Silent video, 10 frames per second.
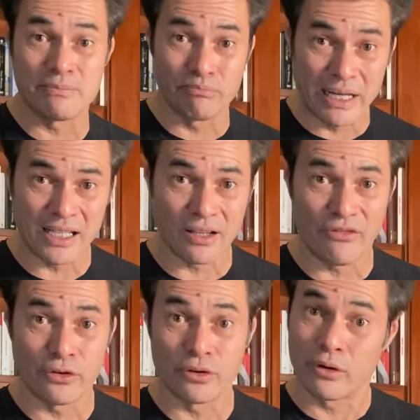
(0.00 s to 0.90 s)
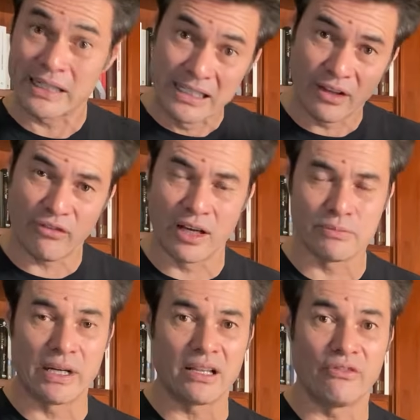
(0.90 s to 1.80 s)
making the food or in the farms
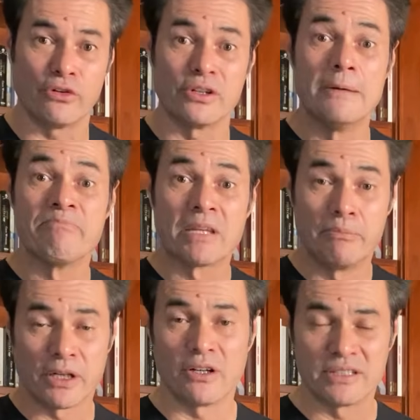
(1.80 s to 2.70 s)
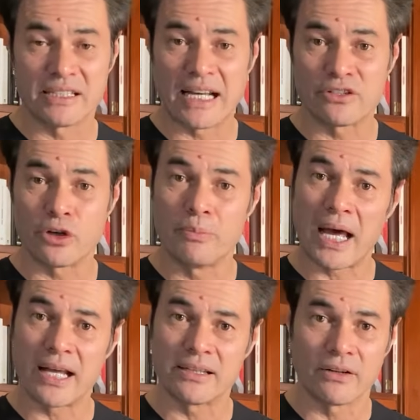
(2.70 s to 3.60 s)
making the food, because this gets so
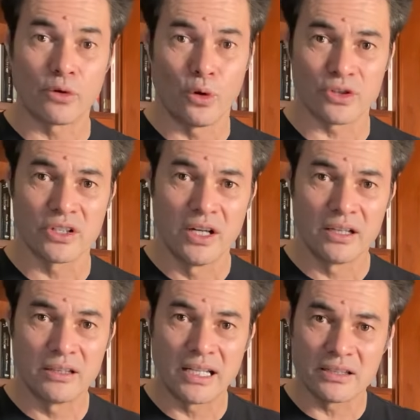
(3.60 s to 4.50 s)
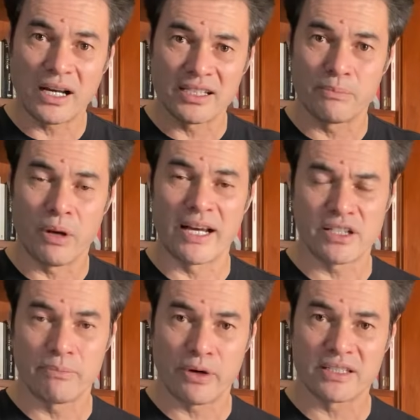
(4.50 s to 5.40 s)
bad, then of course the entire supply
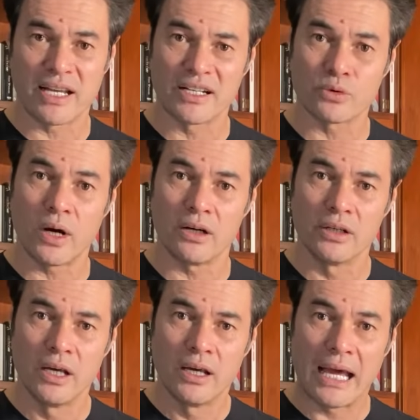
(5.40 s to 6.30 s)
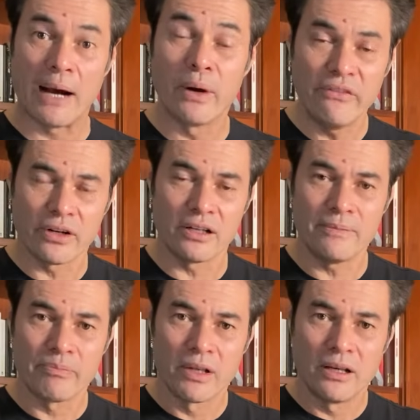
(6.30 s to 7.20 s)
chain breaks down as well. However,
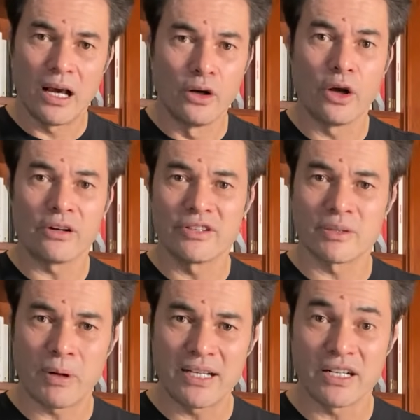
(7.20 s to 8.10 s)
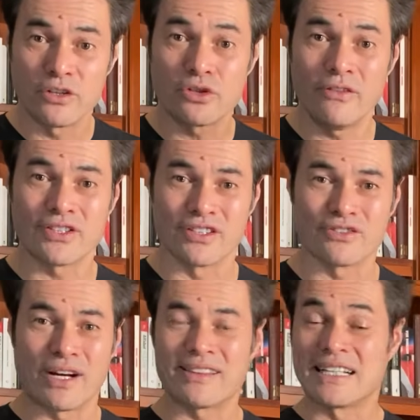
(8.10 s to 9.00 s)
a lot of the supply chain is services,
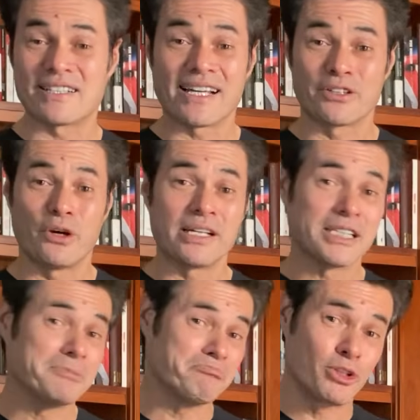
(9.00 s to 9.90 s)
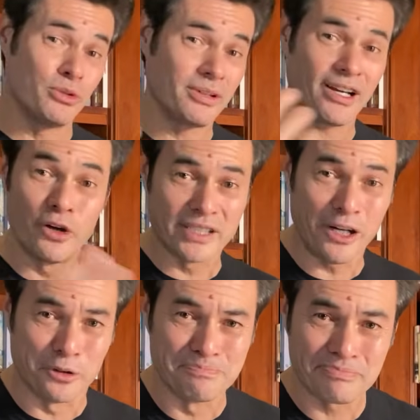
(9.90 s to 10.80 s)
right? Things like going to a
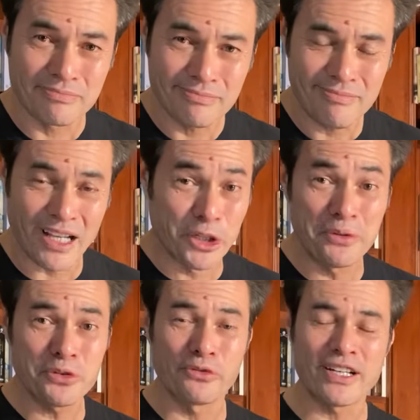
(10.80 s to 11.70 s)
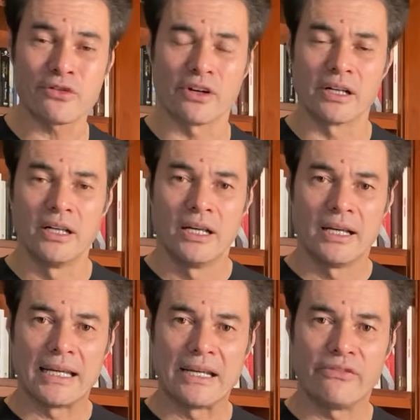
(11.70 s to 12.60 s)
hotel, going to a restaurant.
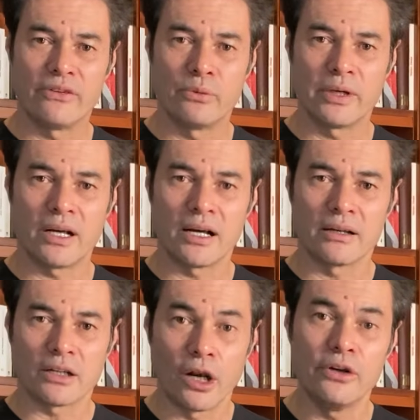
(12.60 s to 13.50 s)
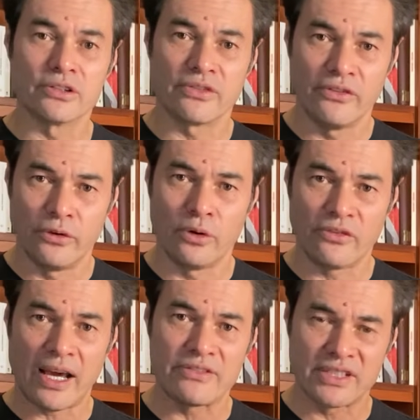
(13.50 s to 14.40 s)
If we are closed for 4,
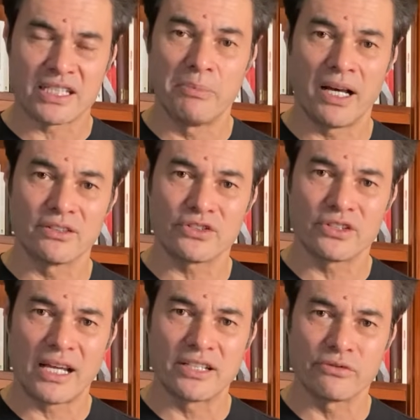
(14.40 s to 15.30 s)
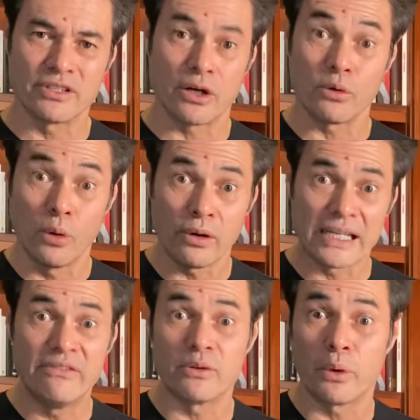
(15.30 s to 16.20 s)
5, 6 months as a result, or
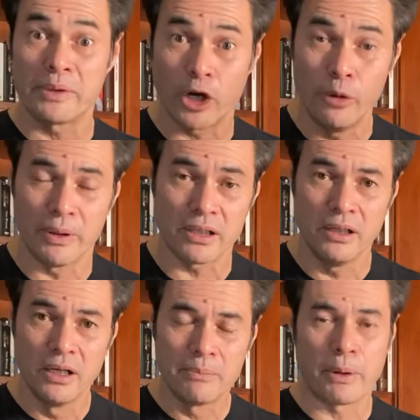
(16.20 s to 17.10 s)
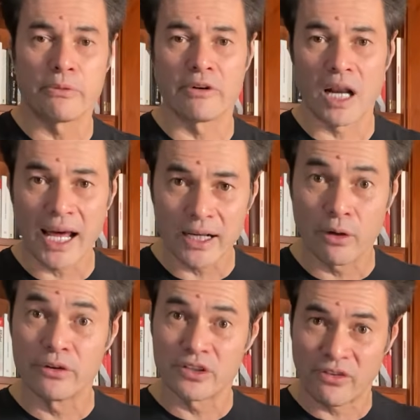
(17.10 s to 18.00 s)
even when we open, but we're relying
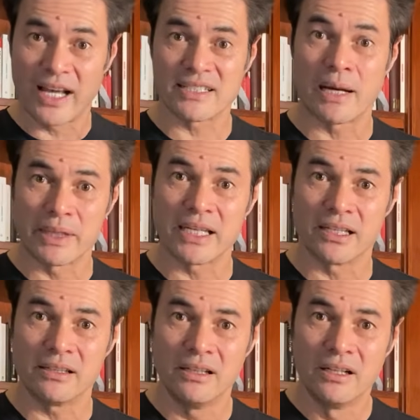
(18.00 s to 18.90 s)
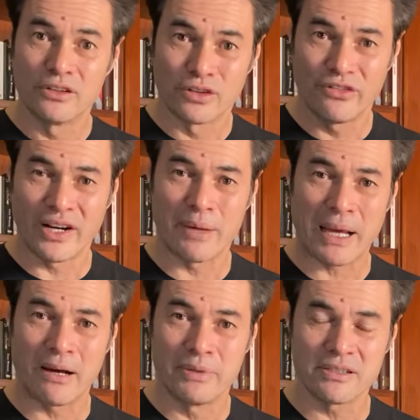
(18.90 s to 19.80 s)
on those flights coming in to fill up
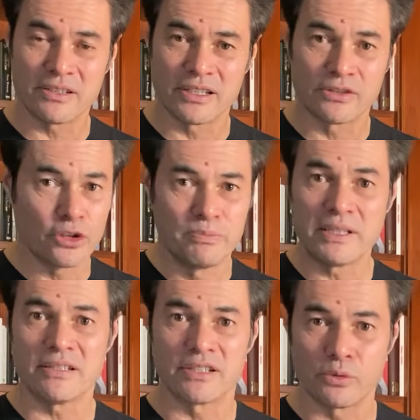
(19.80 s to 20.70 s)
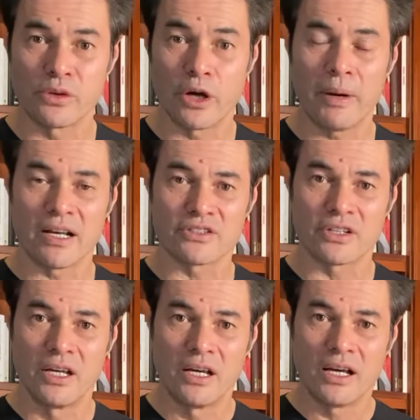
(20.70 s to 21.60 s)
our businesses, those businesses will go bust.
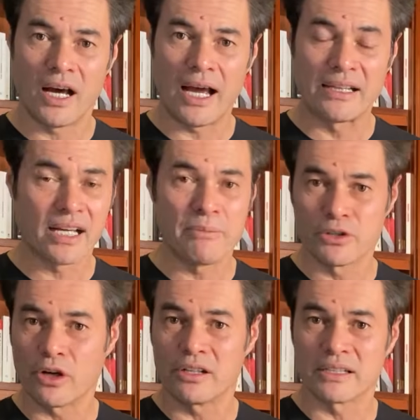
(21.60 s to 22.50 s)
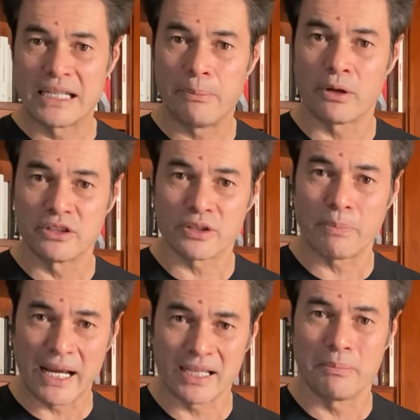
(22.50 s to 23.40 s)
And the government's not going to keep on just
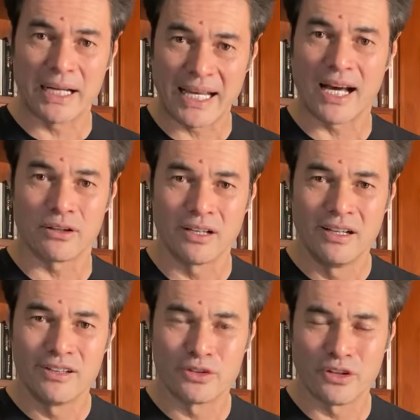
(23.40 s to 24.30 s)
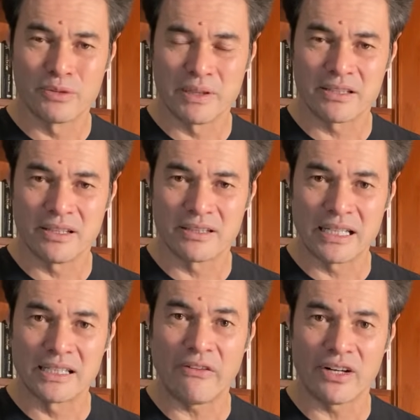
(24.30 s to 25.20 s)
paying the money out to those businesses
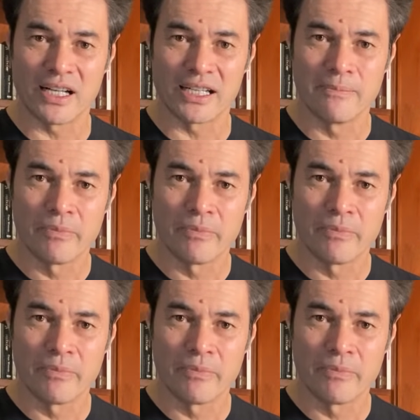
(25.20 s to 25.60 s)
indefinitely.